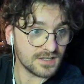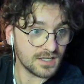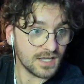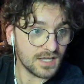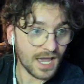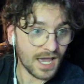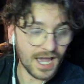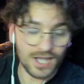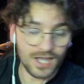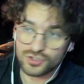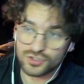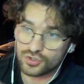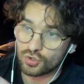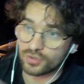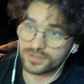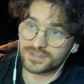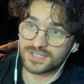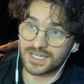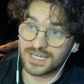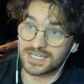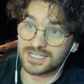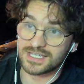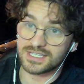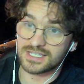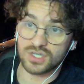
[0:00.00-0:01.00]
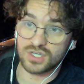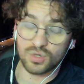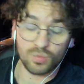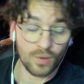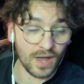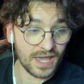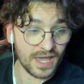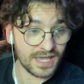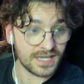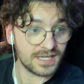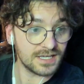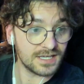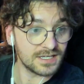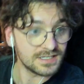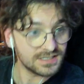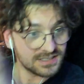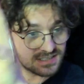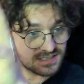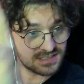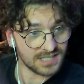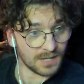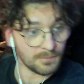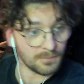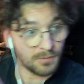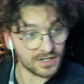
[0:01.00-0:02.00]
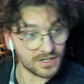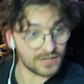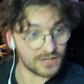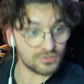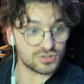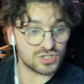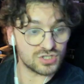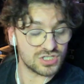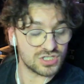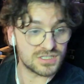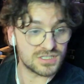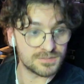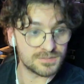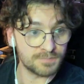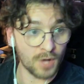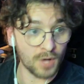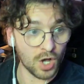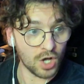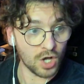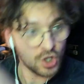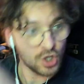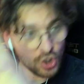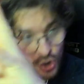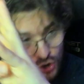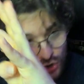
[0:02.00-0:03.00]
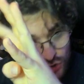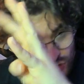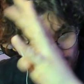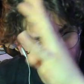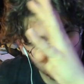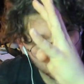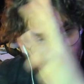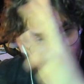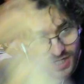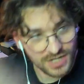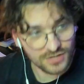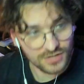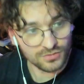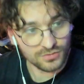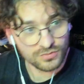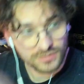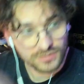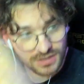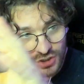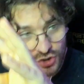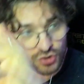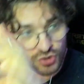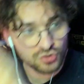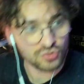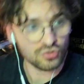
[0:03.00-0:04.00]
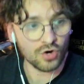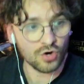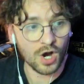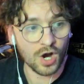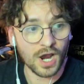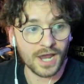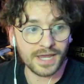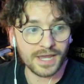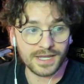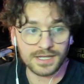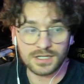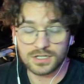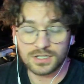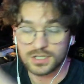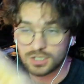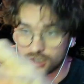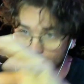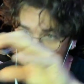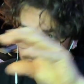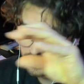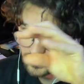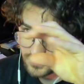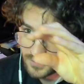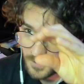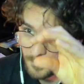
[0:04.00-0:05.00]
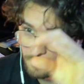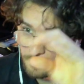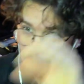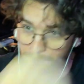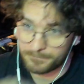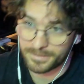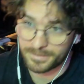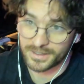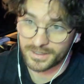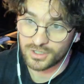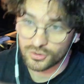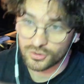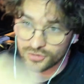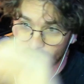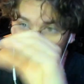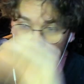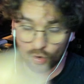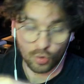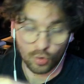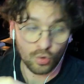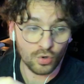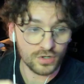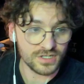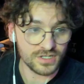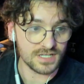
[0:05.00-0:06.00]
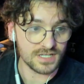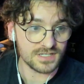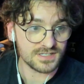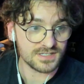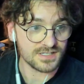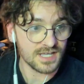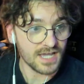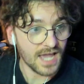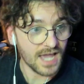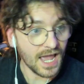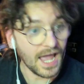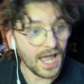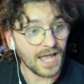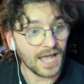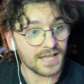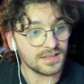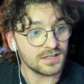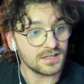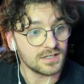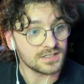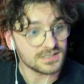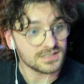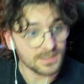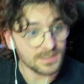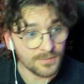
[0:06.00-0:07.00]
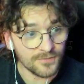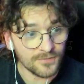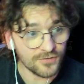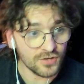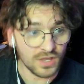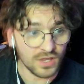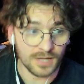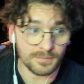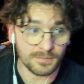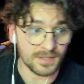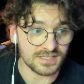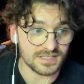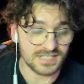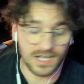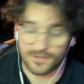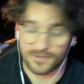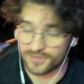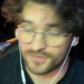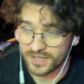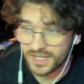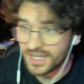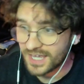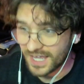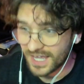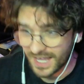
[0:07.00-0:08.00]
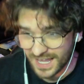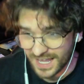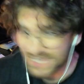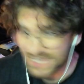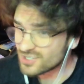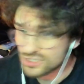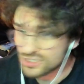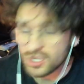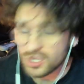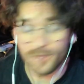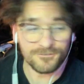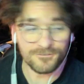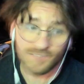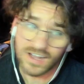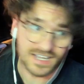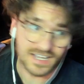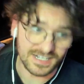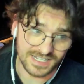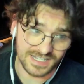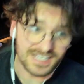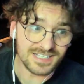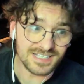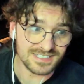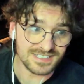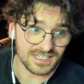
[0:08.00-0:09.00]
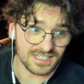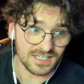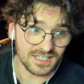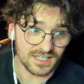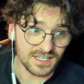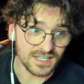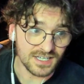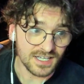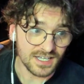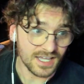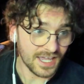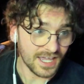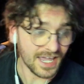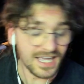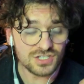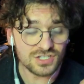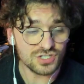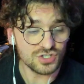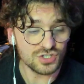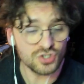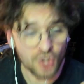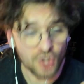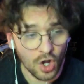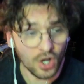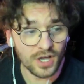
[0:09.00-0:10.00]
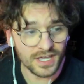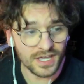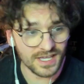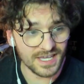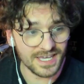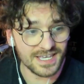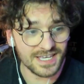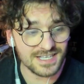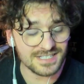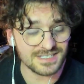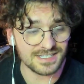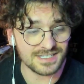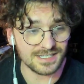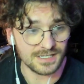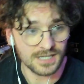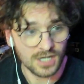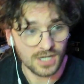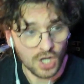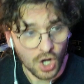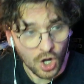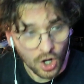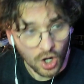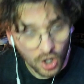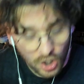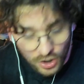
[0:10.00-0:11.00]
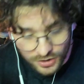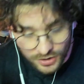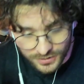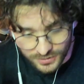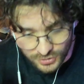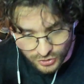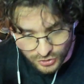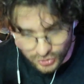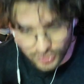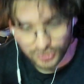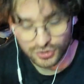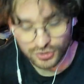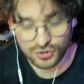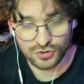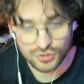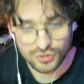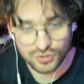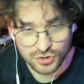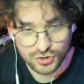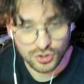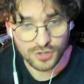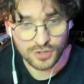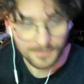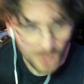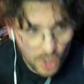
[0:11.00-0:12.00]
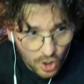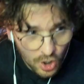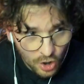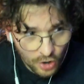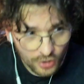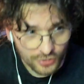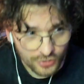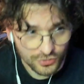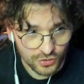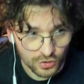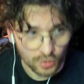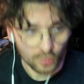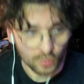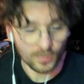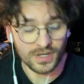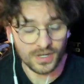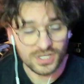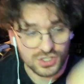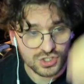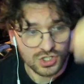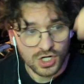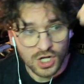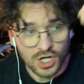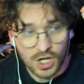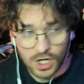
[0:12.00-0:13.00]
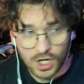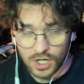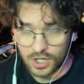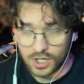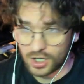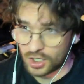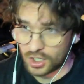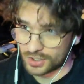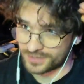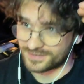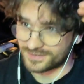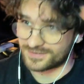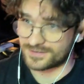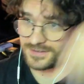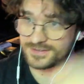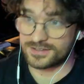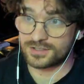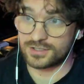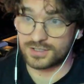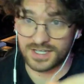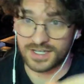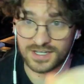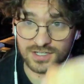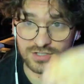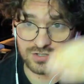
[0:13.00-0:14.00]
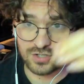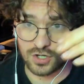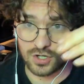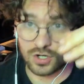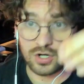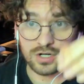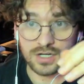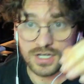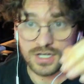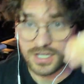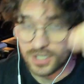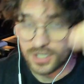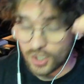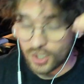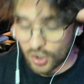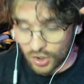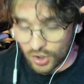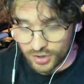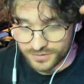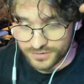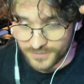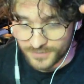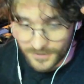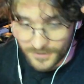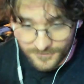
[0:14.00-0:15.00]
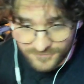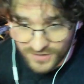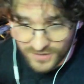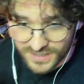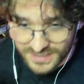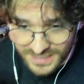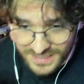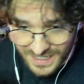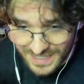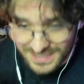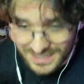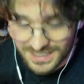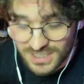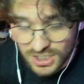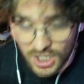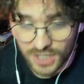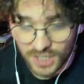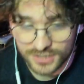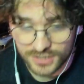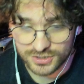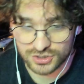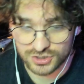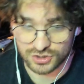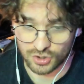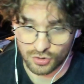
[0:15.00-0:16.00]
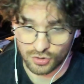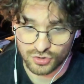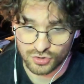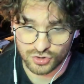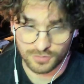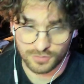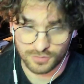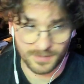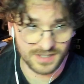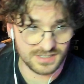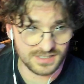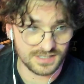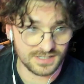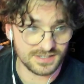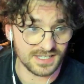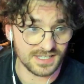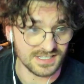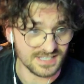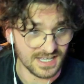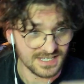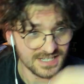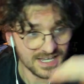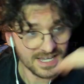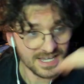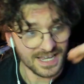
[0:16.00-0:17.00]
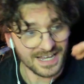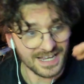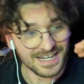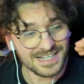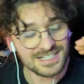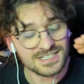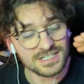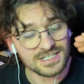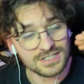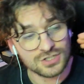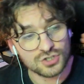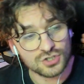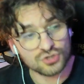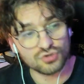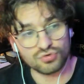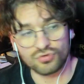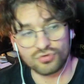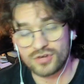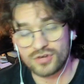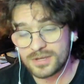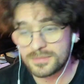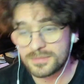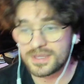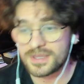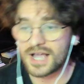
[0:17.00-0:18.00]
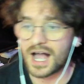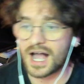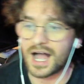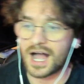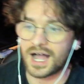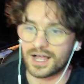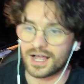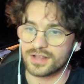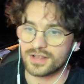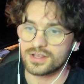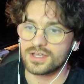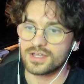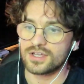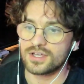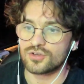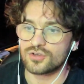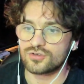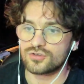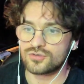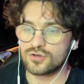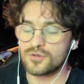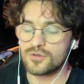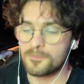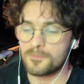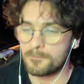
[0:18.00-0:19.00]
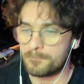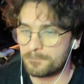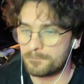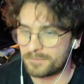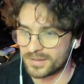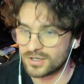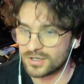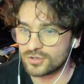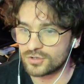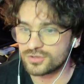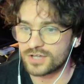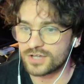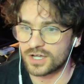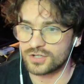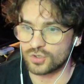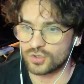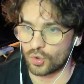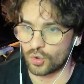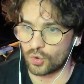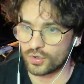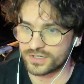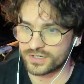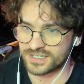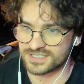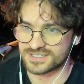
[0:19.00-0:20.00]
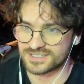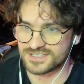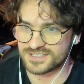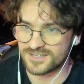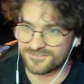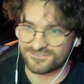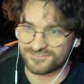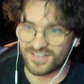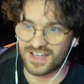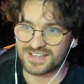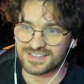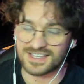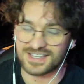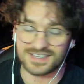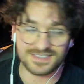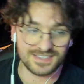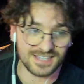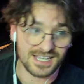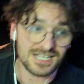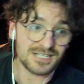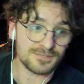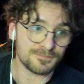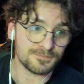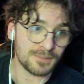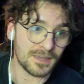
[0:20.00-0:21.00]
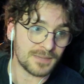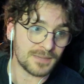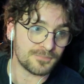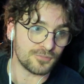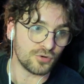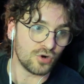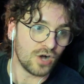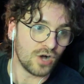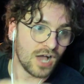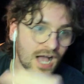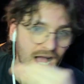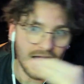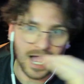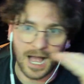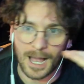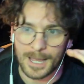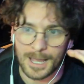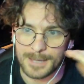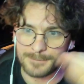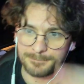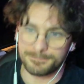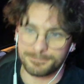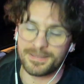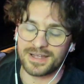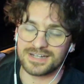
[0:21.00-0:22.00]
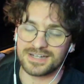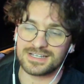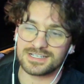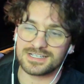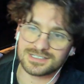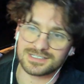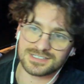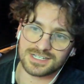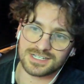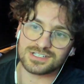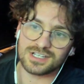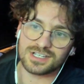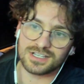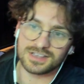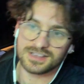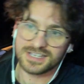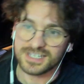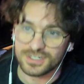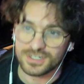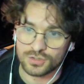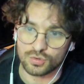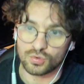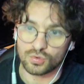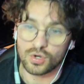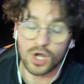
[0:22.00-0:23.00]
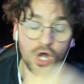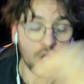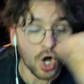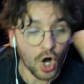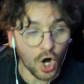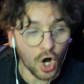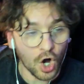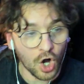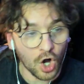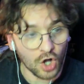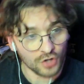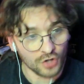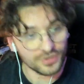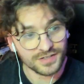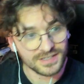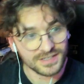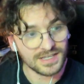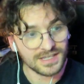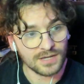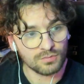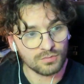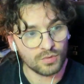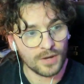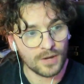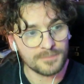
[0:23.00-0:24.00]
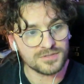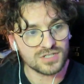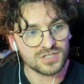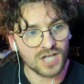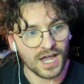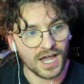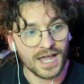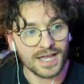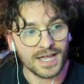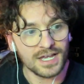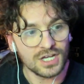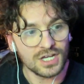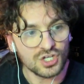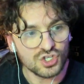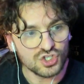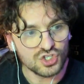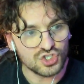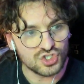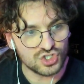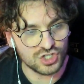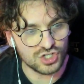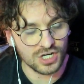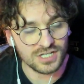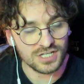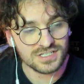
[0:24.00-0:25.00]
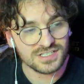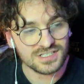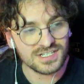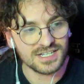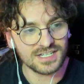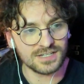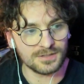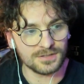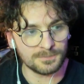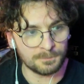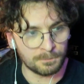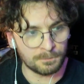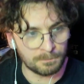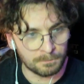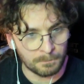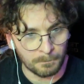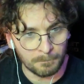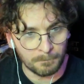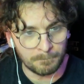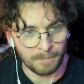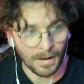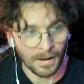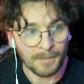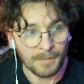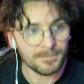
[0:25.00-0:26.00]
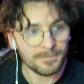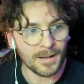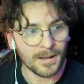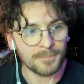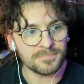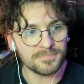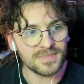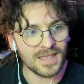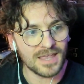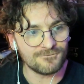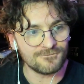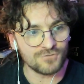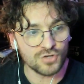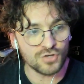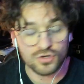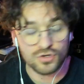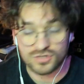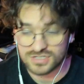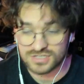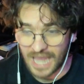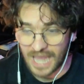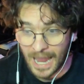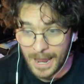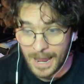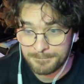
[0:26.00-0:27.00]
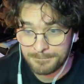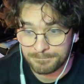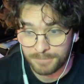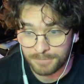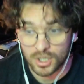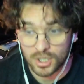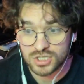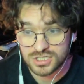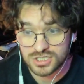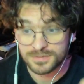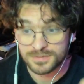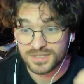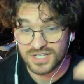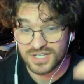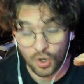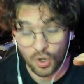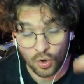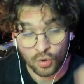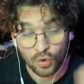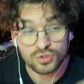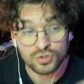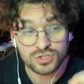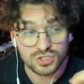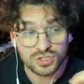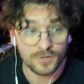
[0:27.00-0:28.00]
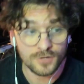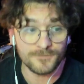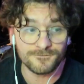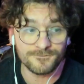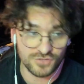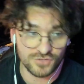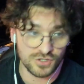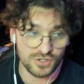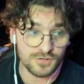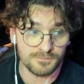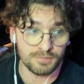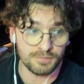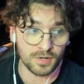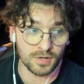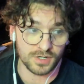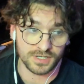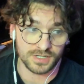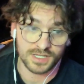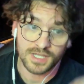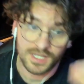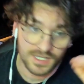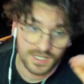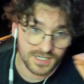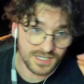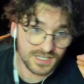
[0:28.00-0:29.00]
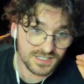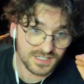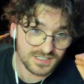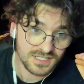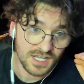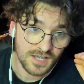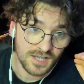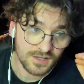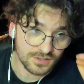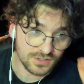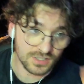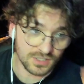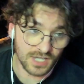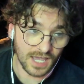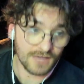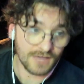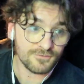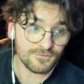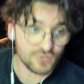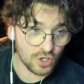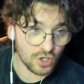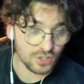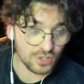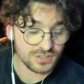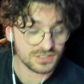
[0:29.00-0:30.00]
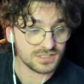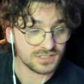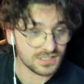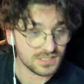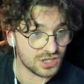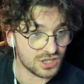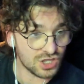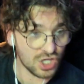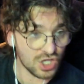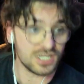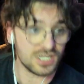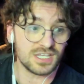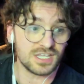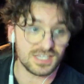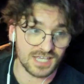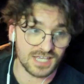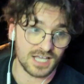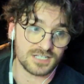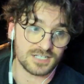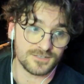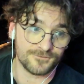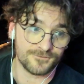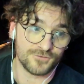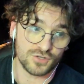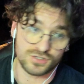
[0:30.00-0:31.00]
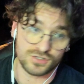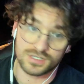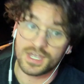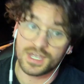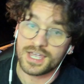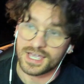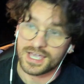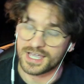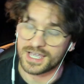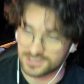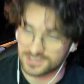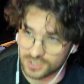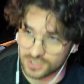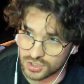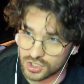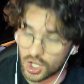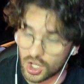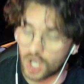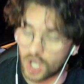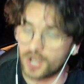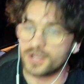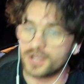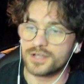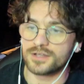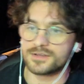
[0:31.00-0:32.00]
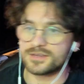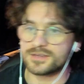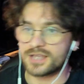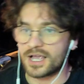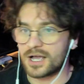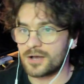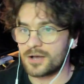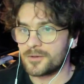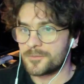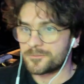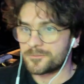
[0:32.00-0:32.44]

And you're taking away someone else's spot who's generally trying to build an audience. And someone for like myself, it's not fucking easy. It's not easy on YouTube, on Twitch, on TikTok, on fucking any kind of social media these days. It is extremely hard to build an audience. The fact that these people are embedding such little onto their website just to bump up their views and possibly also view botting because to have constantly 30,000 views is a lot. Now,